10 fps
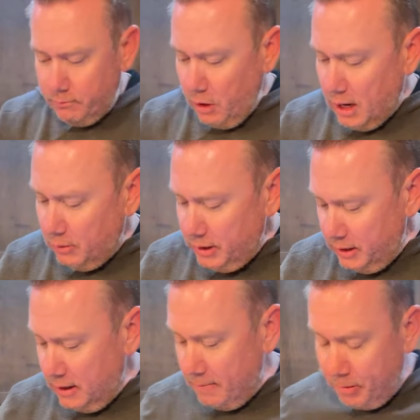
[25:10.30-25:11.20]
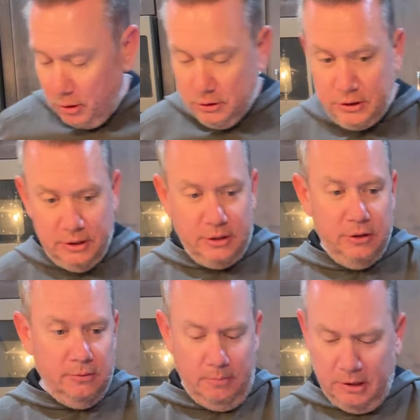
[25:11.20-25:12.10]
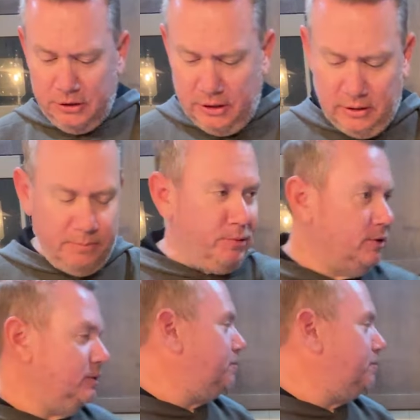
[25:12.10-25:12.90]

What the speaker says: All right, we need to cut parsley too. I'm actually gonna put these